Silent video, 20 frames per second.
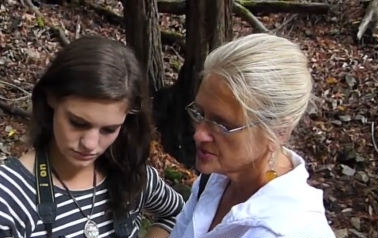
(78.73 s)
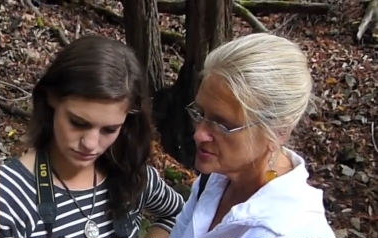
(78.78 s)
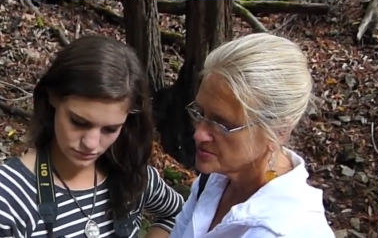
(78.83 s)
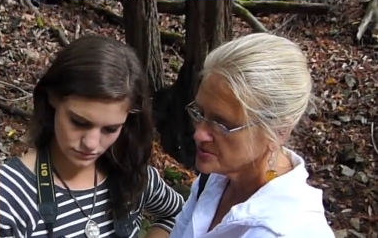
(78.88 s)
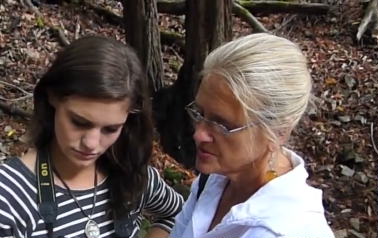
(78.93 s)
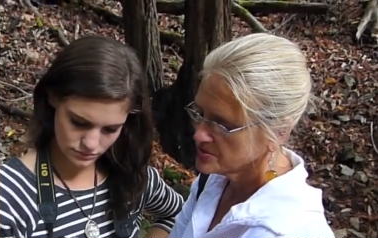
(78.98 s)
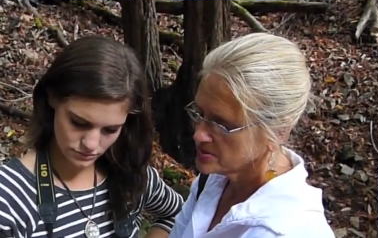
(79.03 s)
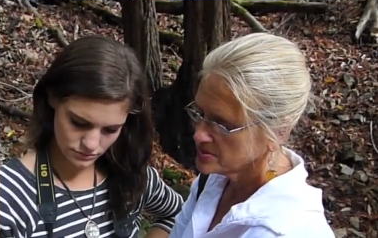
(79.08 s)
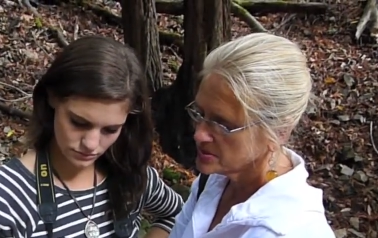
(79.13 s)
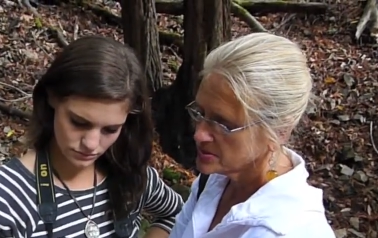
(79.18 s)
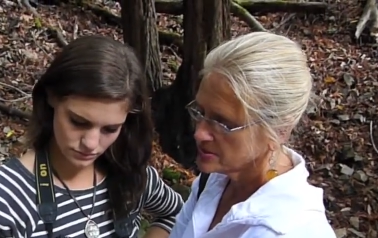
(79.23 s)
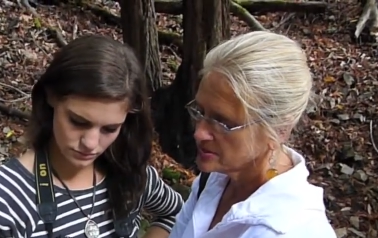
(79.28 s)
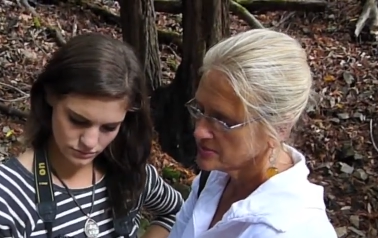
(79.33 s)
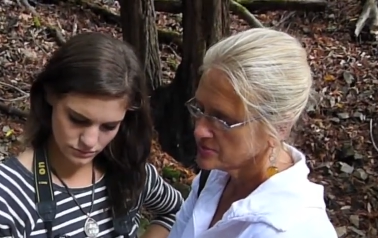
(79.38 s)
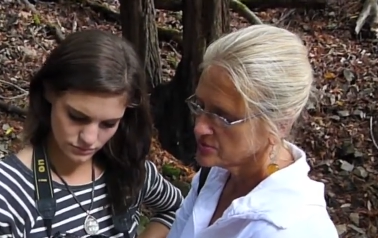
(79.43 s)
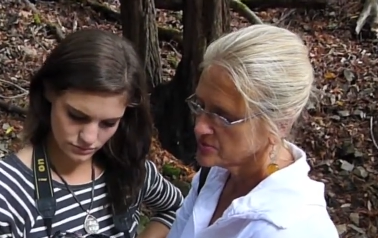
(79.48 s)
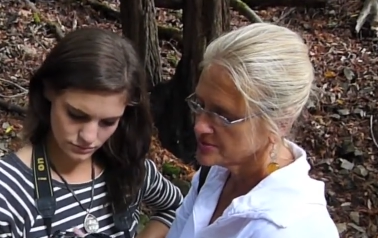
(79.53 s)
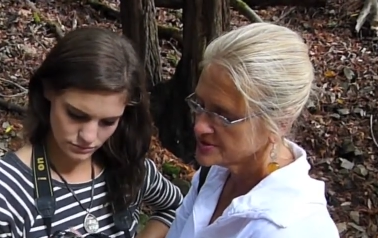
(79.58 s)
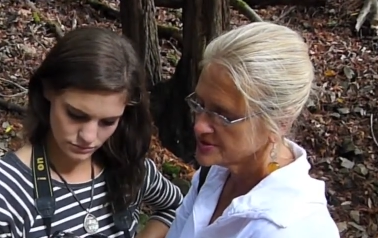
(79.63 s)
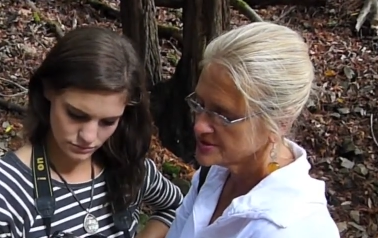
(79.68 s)
Speaker 1: it's probably like
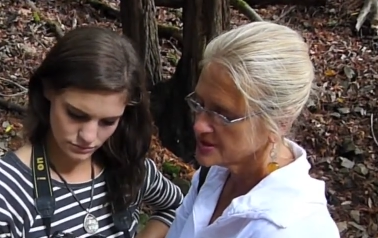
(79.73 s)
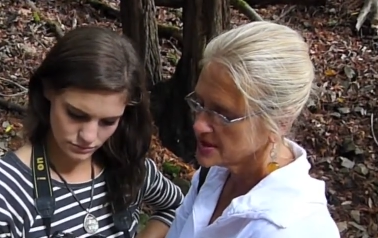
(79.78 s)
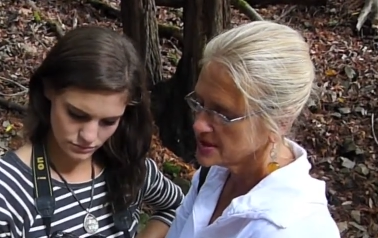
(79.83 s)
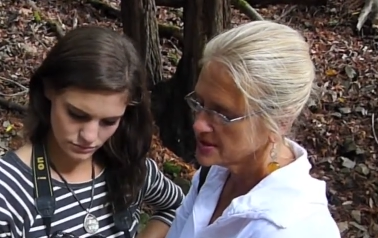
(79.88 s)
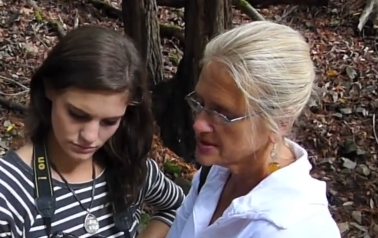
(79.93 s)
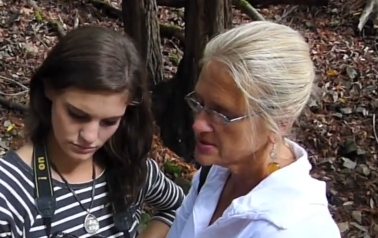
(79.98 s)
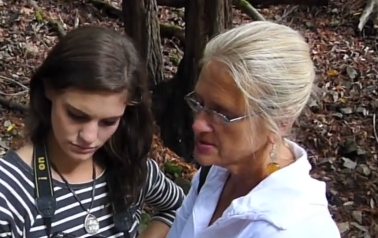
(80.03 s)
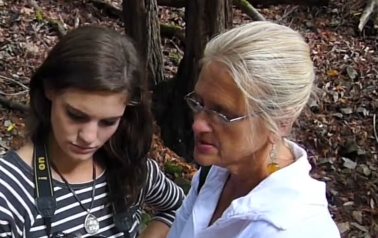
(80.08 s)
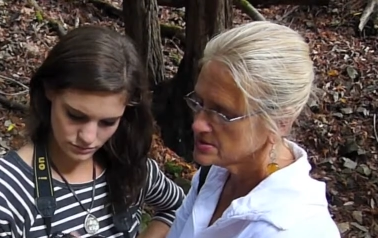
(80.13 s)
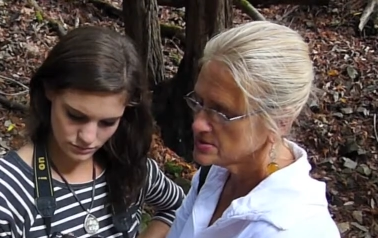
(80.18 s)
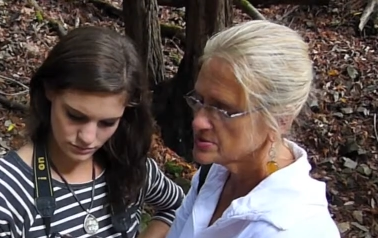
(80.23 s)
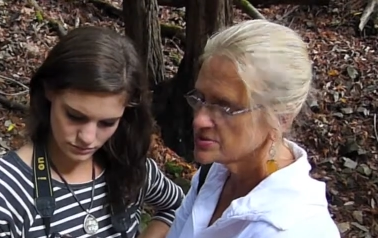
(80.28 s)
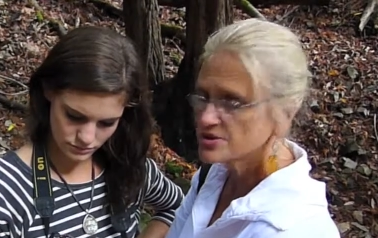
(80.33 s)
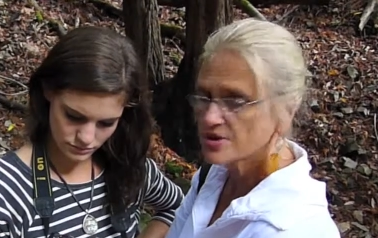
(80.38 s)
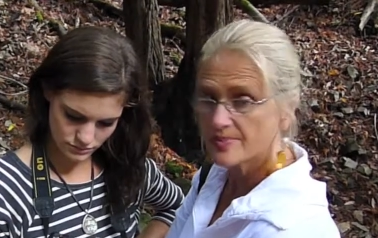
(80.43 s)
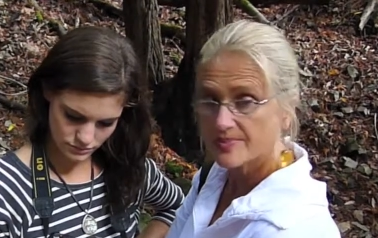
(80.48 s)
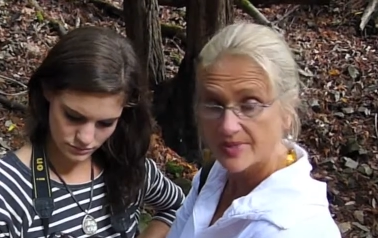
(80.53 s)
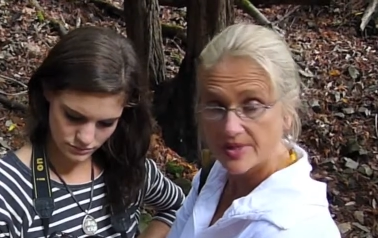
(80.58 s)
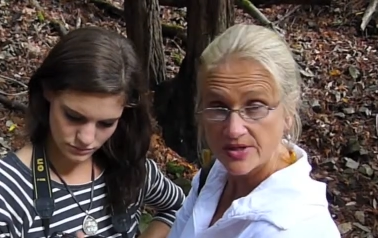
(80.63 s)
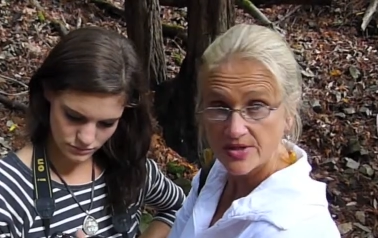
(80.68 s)
thirty seconds or
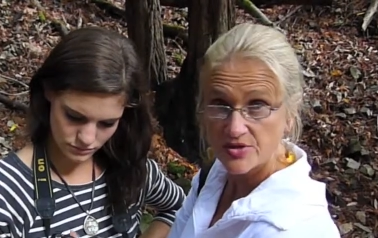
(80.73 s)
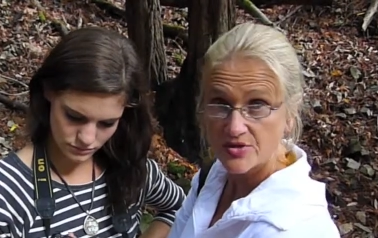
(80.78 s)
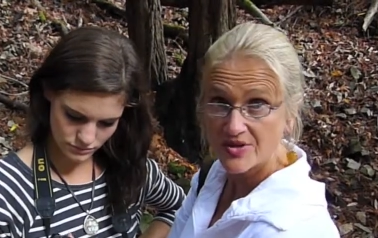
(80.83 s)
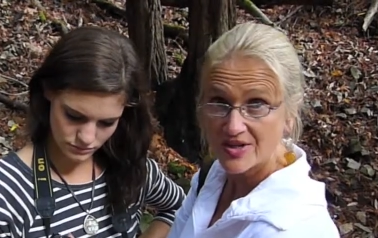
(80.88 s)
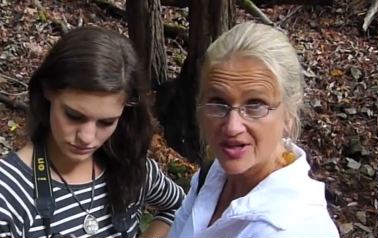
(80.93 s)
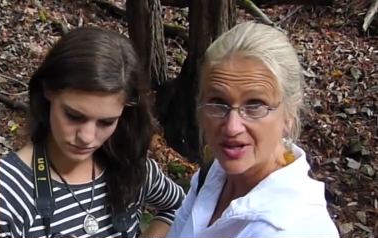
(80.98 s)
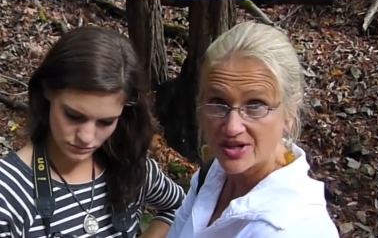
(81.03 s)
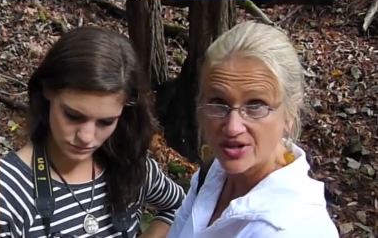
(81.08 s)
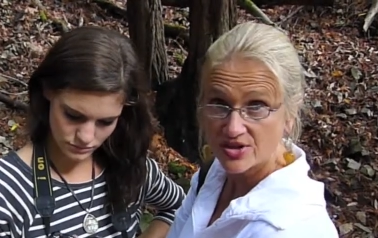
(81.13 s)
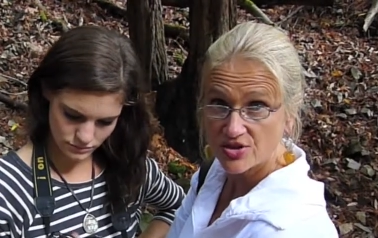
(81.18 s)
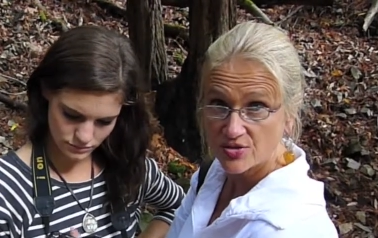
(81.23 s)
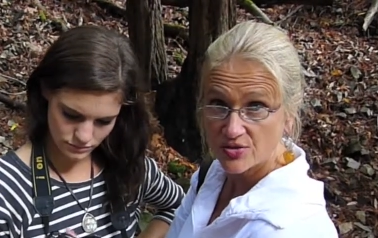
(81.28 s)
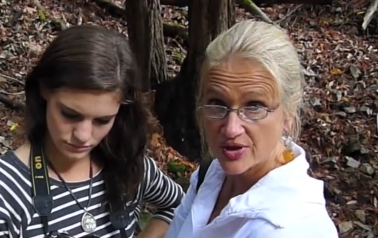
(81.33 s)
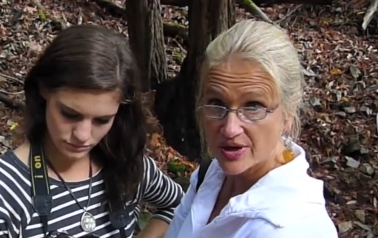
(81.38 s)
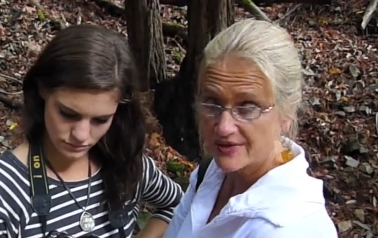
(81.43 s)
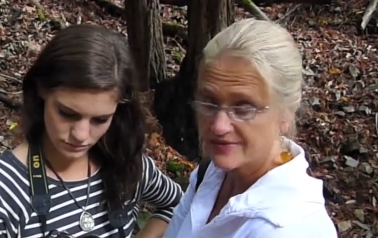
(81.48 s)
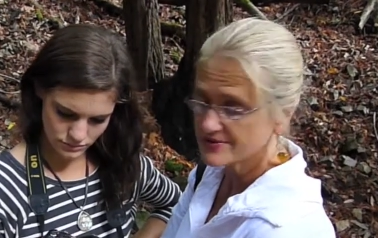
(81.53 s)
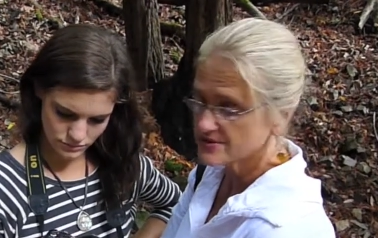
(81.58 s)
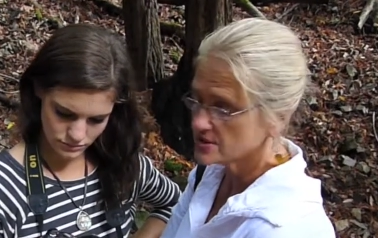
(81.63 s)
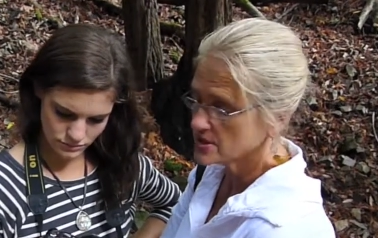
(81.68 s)
something, so then you can do
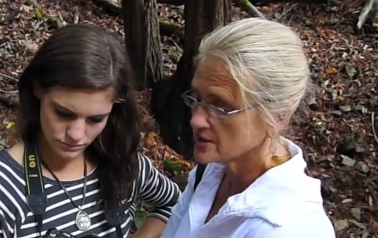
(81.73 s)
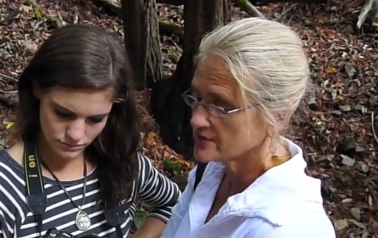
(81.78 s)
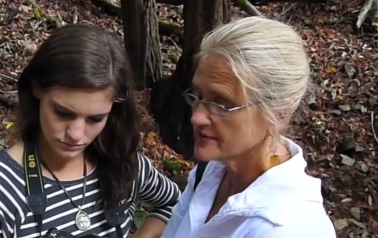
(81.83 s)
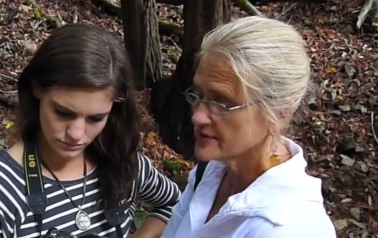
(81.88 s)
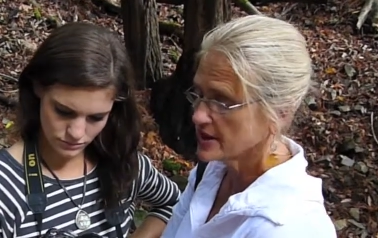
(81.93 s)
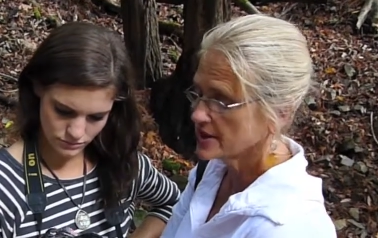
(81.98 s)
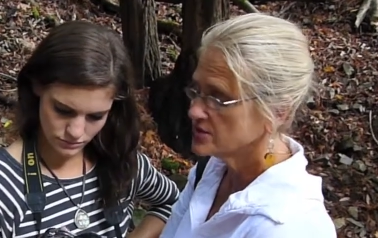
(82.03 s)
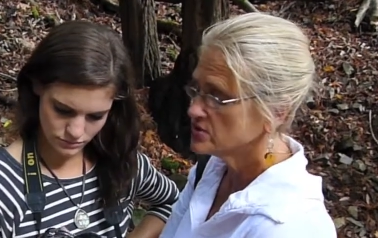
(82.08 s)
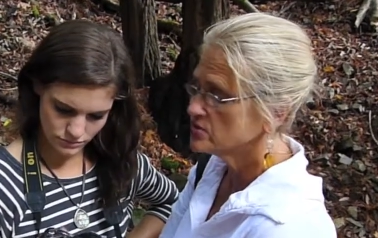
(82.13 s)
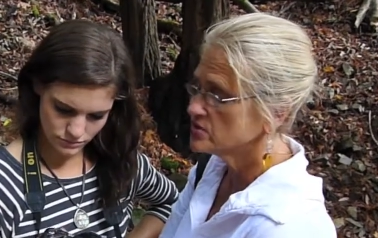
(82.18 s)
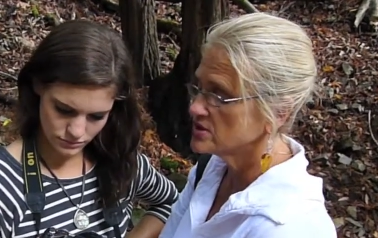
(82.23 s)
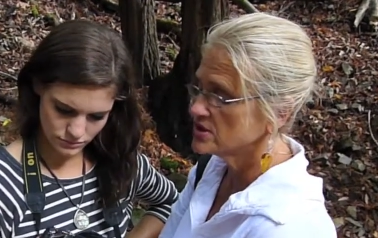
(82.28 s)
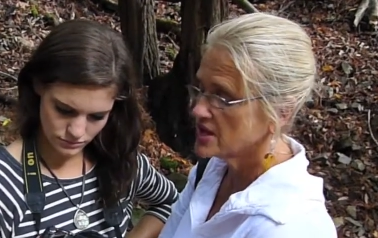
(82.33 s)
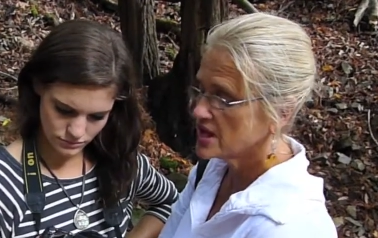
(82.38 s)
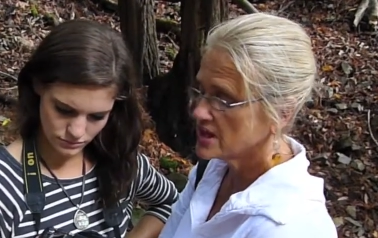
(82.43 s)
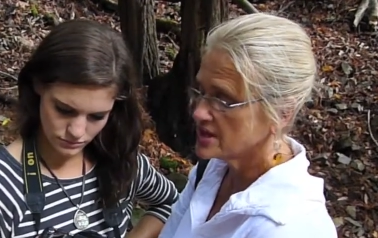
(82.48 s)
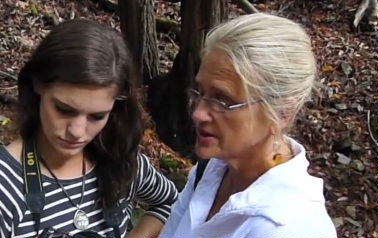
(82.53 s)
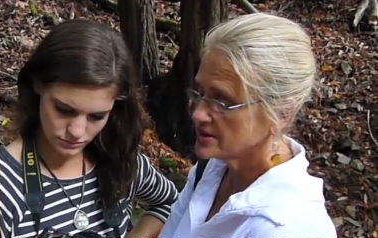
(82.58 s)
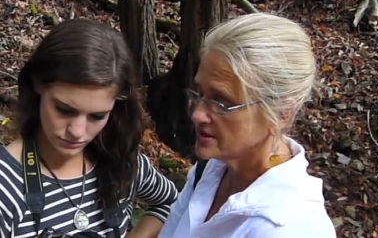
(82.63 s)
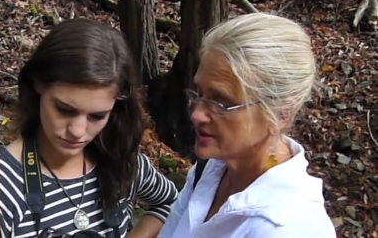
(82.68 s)
night photography. I do a
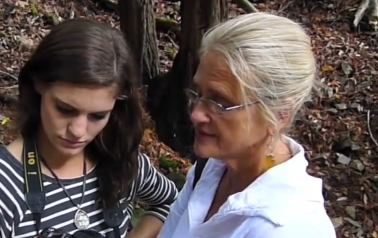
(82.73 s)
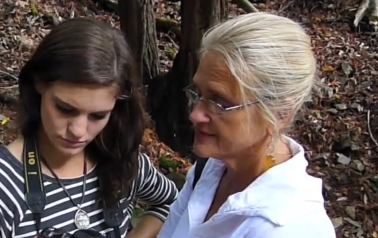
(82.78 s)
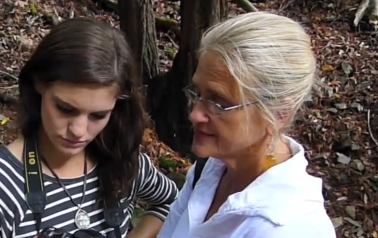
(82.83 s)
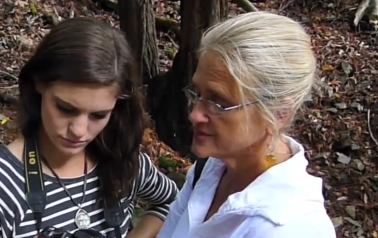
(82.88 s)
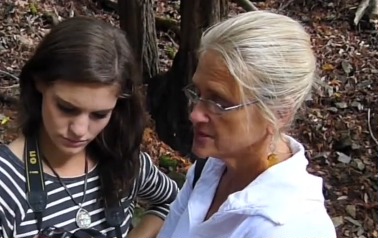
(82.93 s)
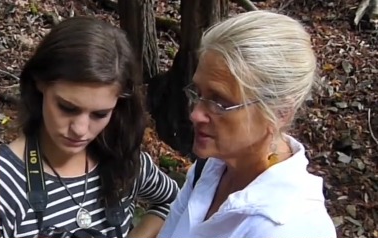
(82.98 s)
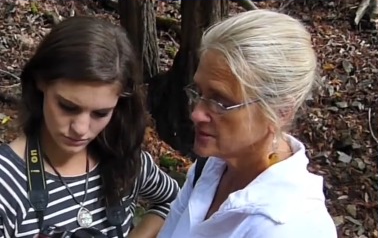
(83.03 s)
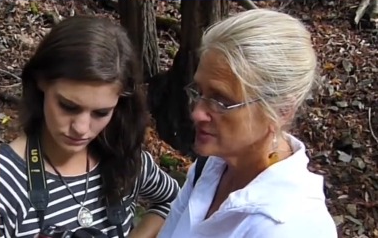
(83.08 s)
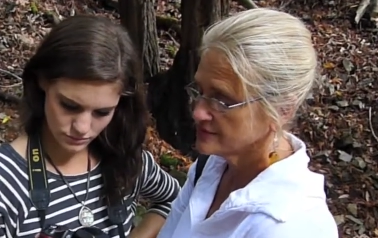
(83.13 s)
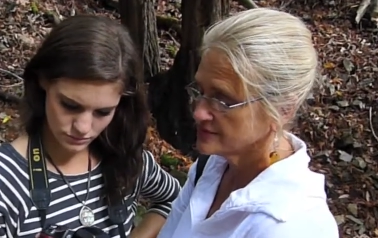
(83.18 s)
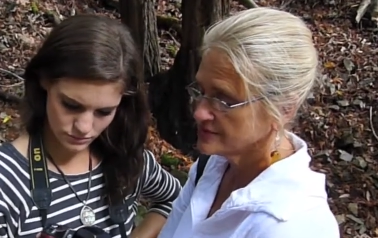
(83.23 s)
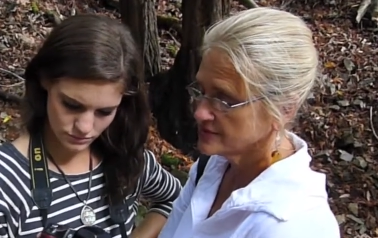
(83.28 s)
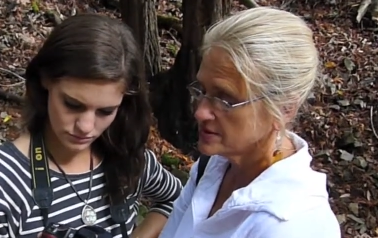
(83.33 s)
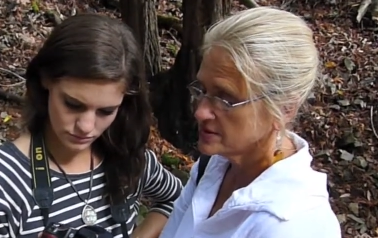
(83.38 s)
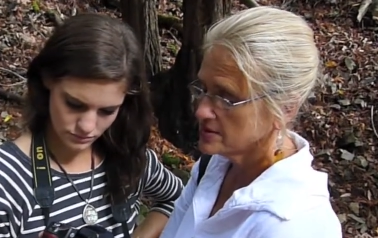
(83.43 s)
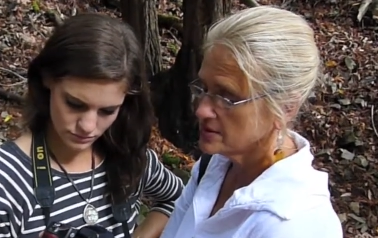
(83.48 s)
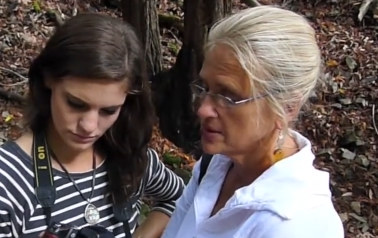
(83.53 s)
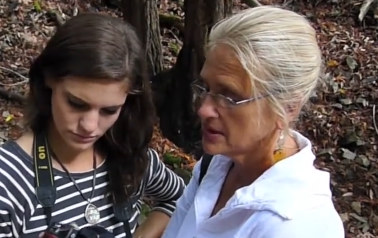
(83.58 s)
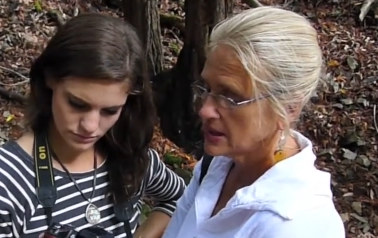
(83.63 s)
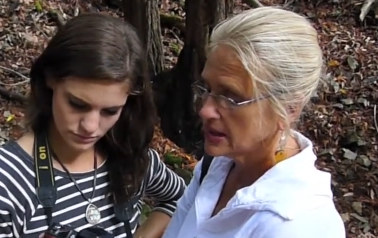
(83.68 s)
lot of night
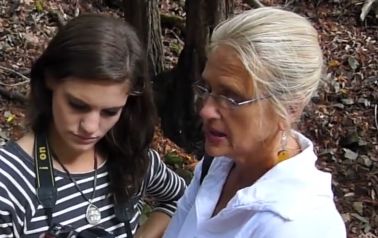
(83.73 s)
photography,